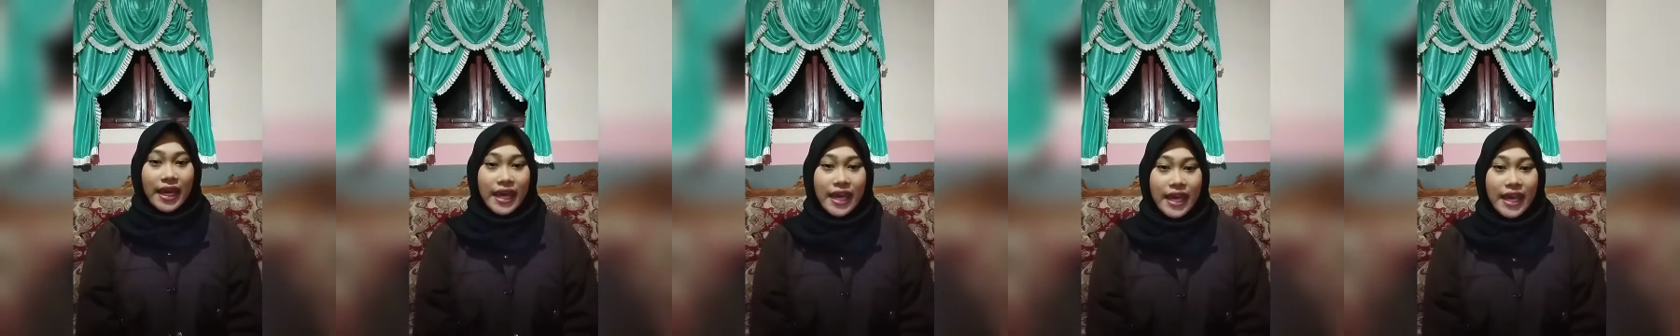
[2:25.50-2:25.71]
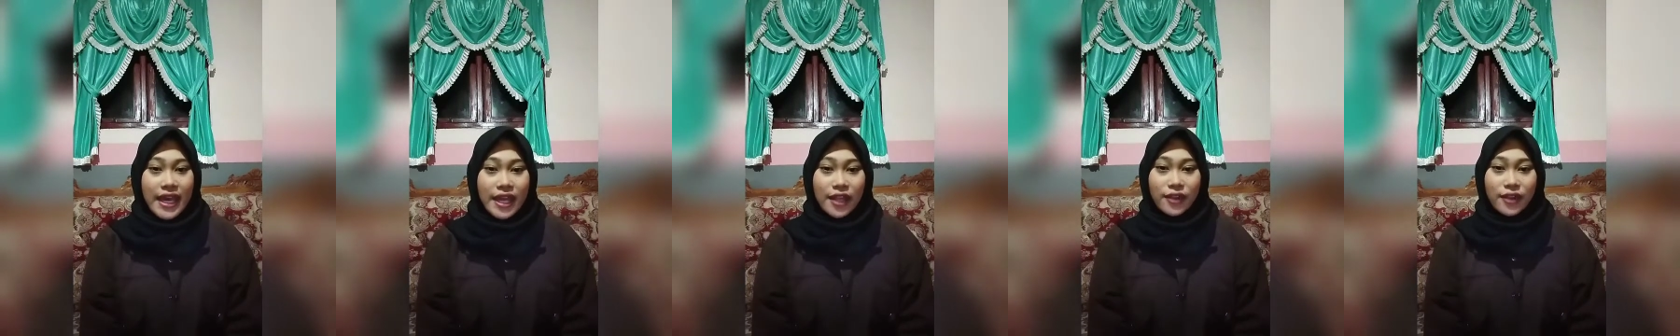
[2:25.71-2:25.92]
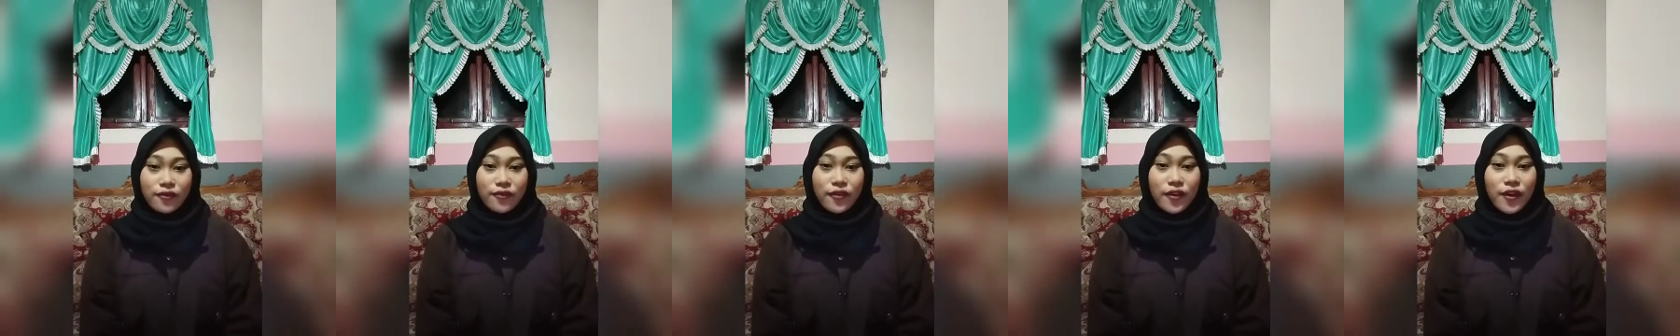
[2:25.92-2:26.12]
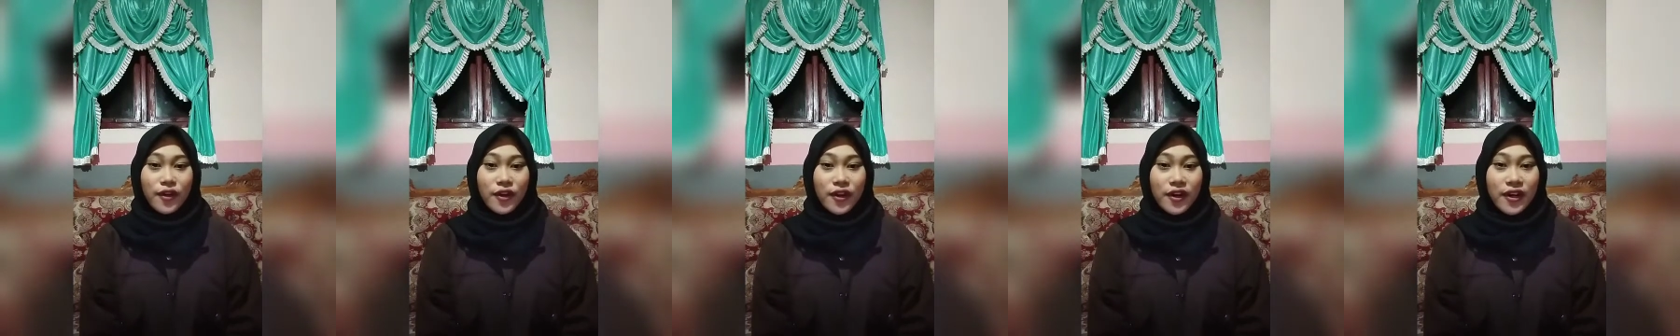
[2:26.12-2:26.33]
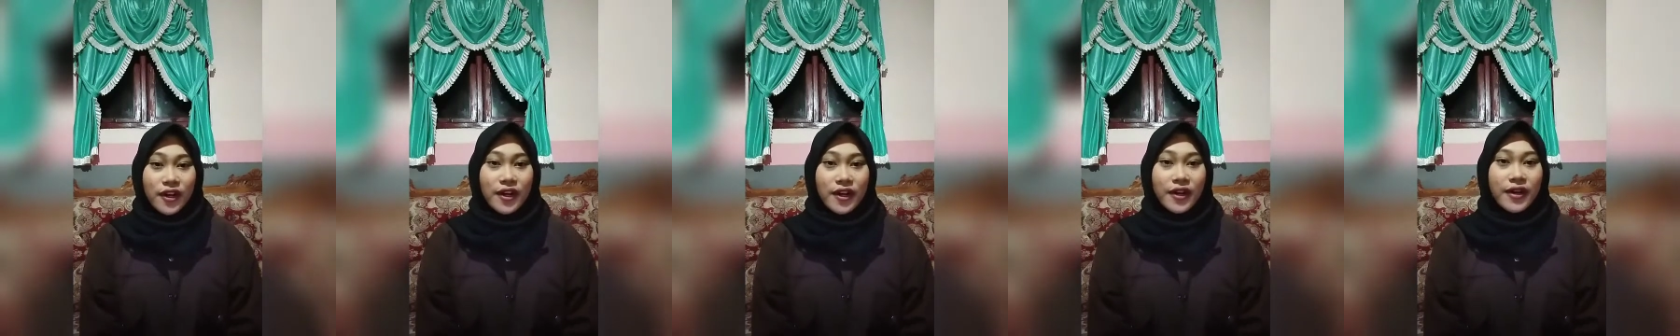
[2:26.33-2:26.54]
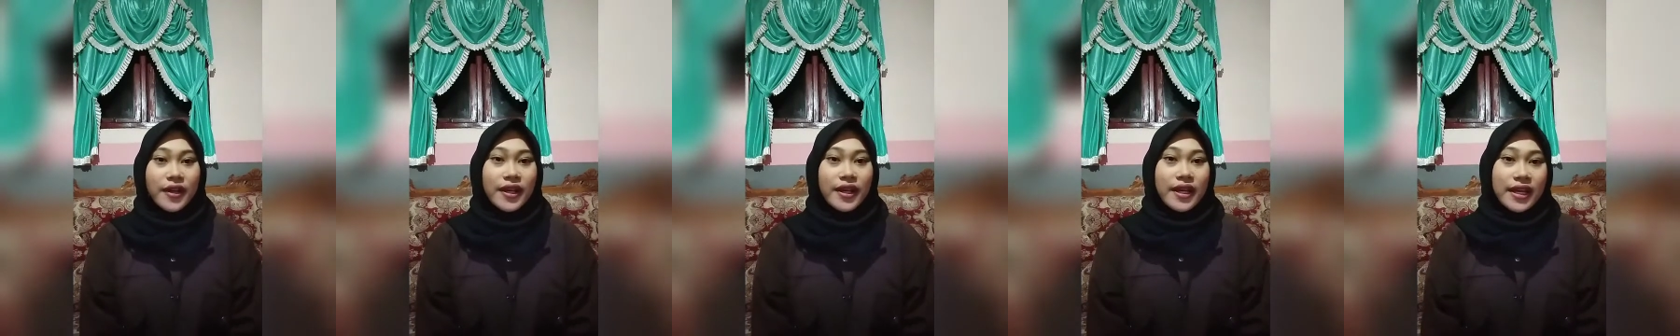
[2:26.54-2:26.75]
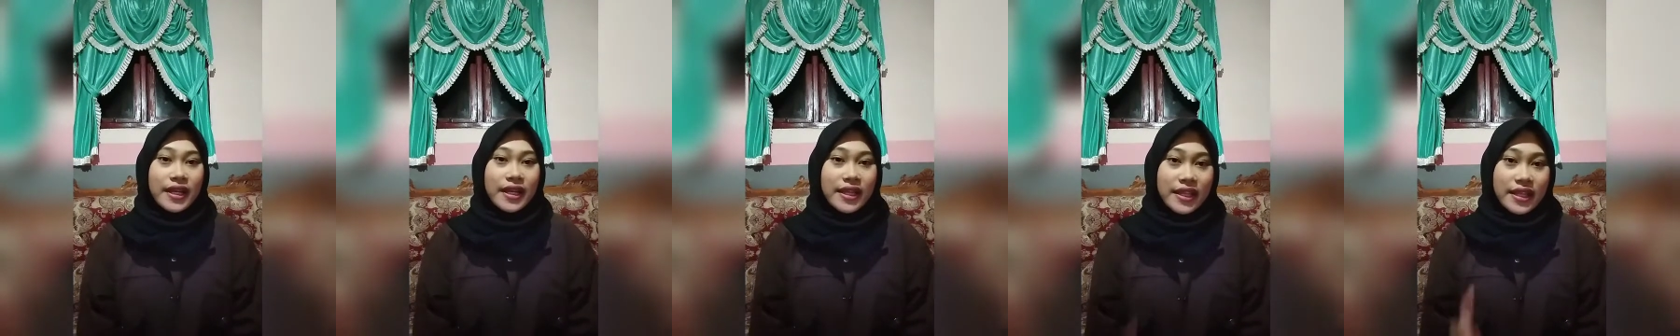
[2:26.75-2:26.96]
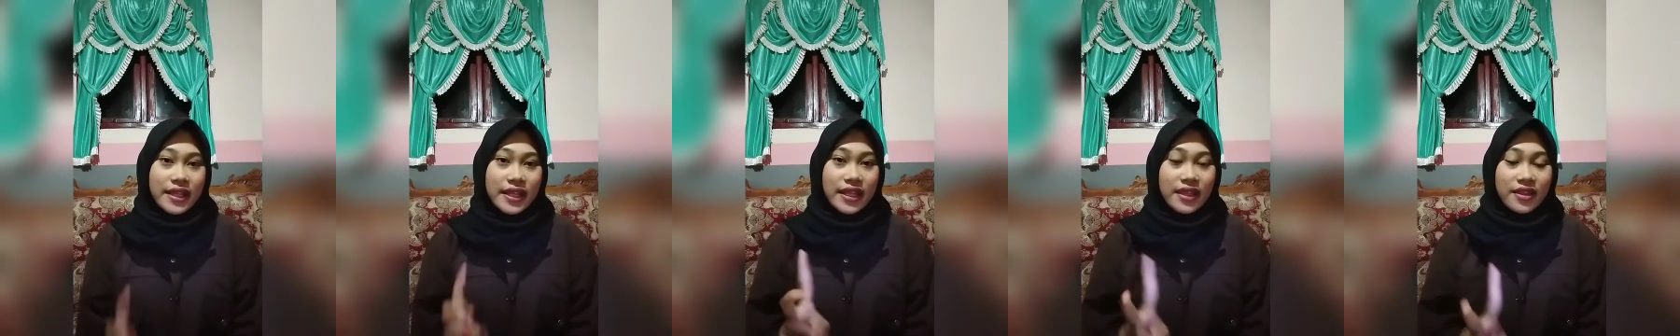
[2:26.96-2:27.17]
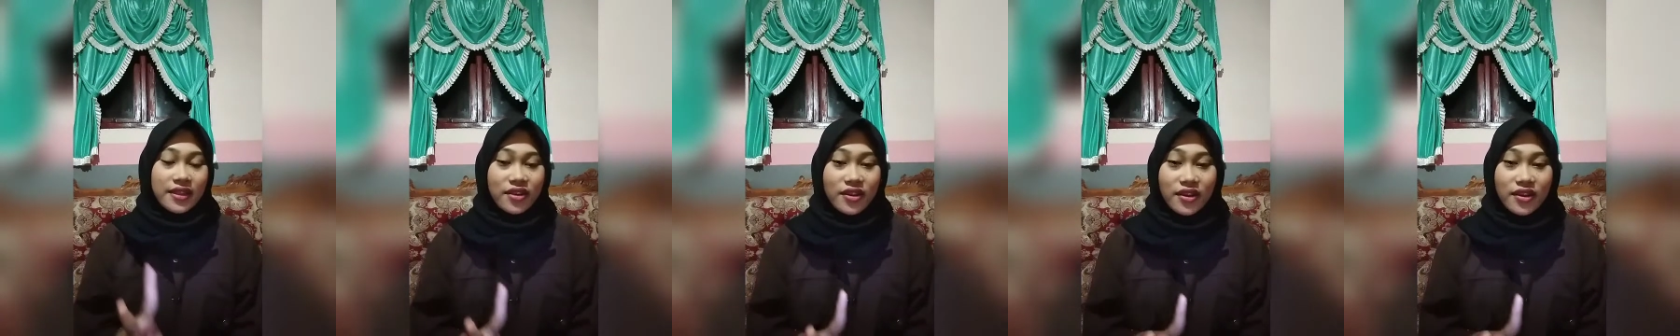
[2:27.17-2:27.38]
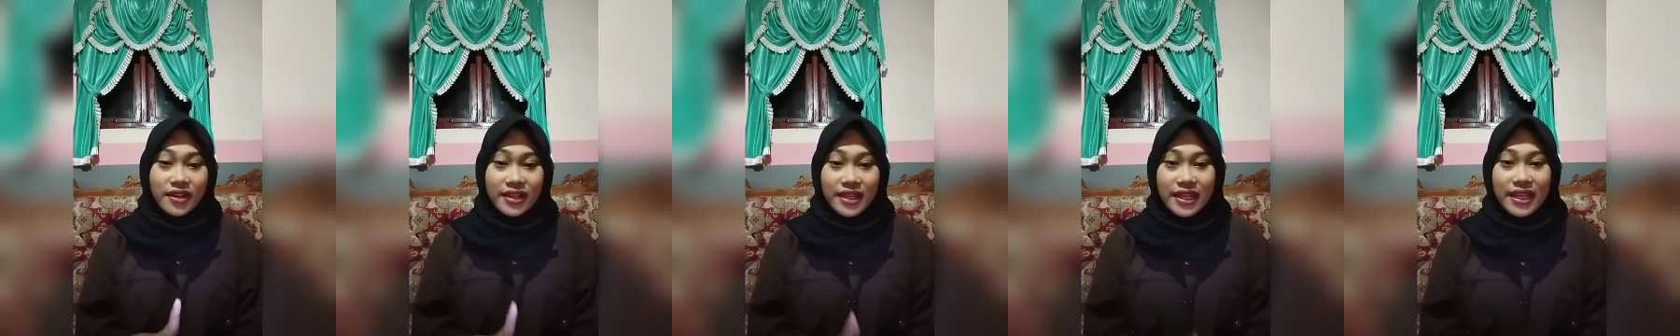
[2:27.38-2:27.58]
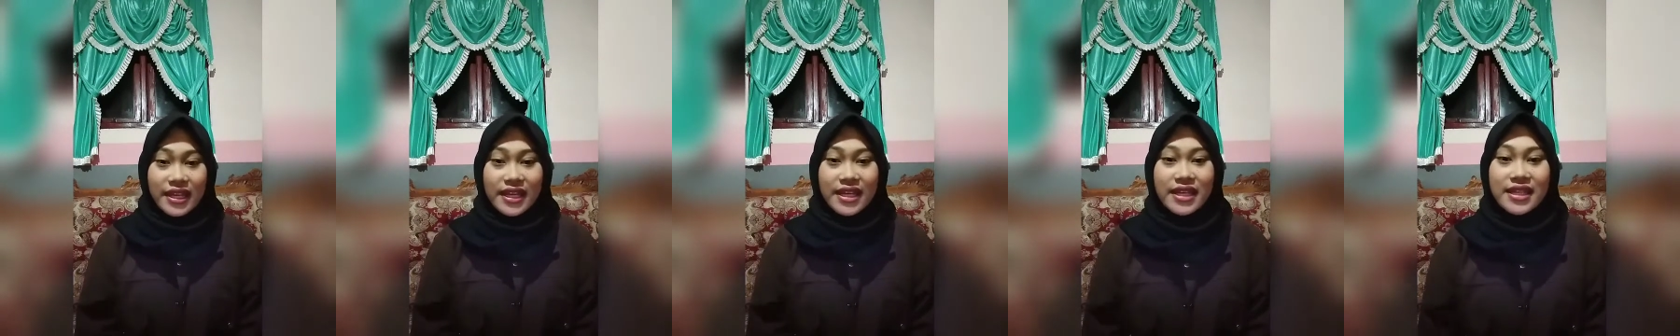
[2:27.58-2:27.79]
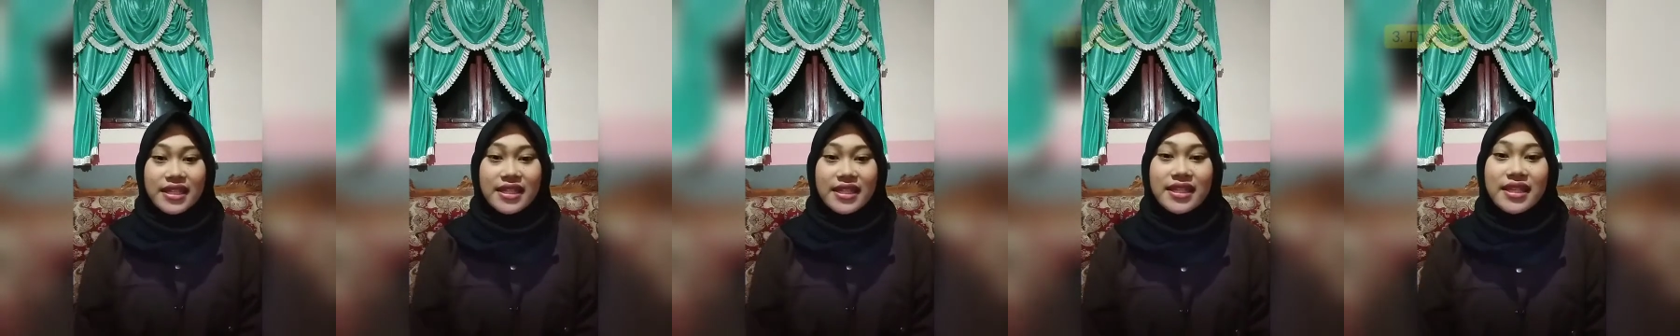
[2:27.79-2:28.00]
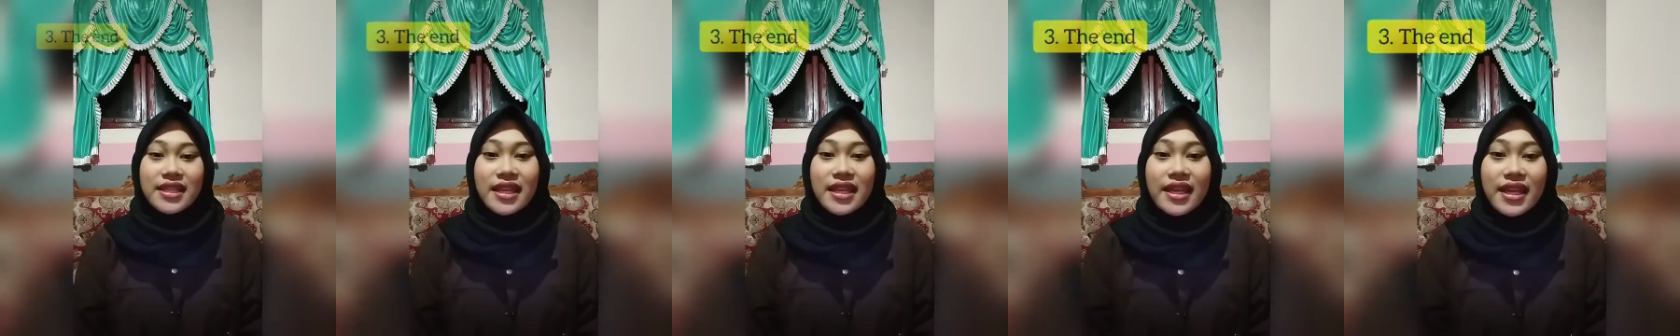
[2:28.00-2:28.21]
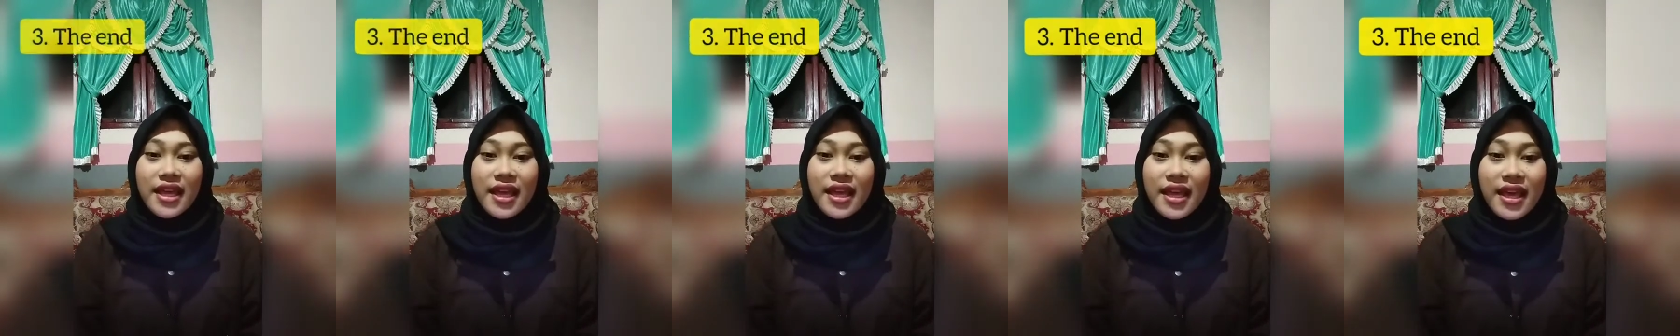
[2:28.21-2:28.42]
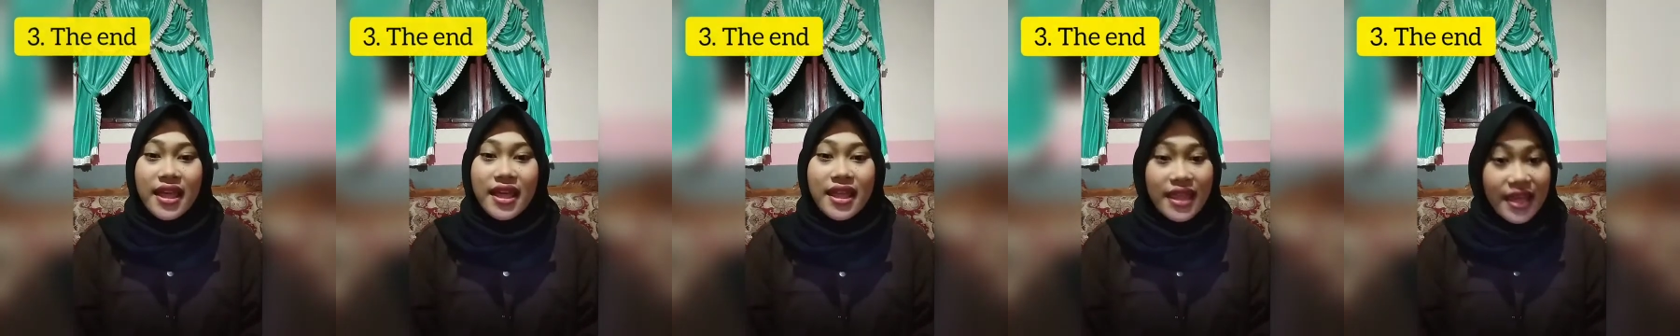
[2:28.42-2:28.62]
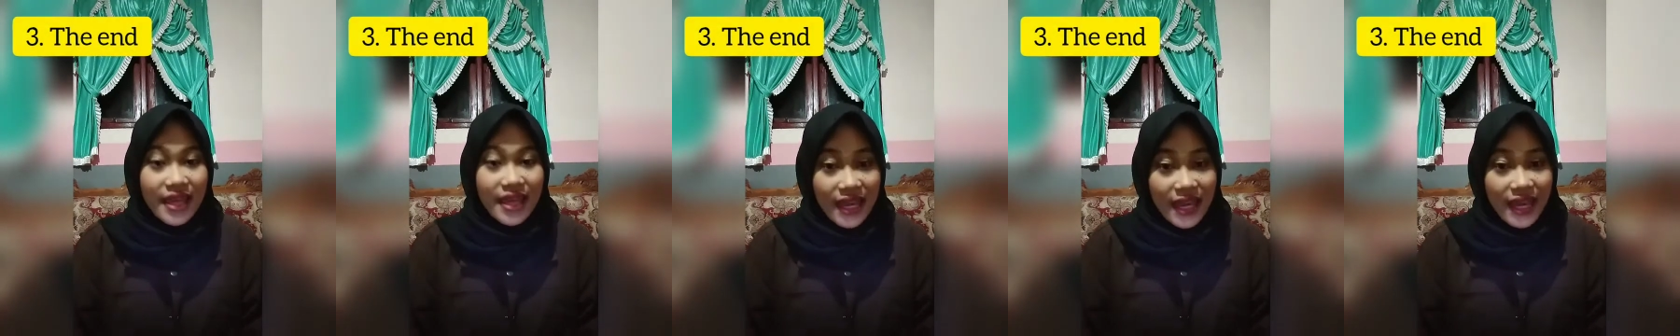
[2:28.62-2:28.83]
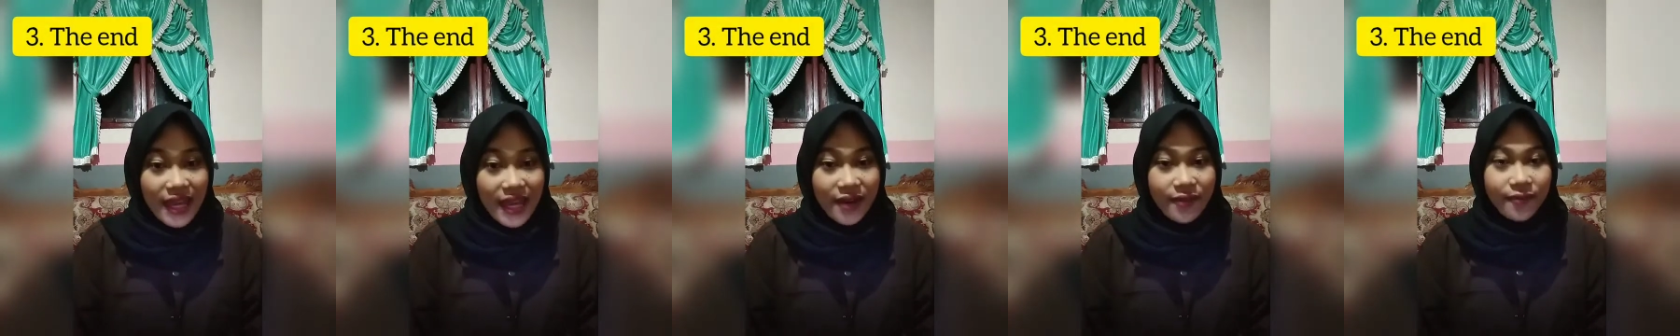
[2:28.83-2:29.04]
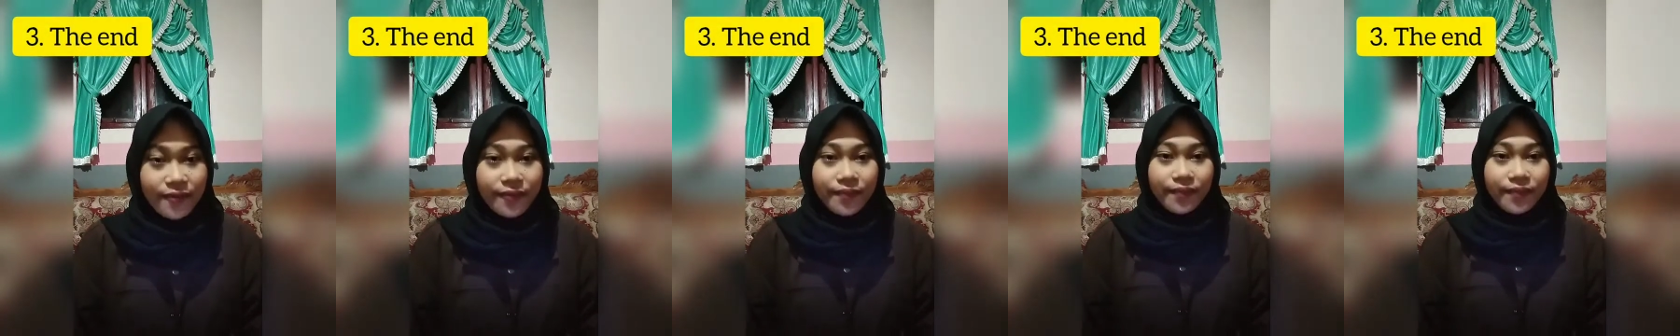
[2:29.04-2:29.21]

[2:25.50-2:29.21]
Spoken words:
And for the third is the end.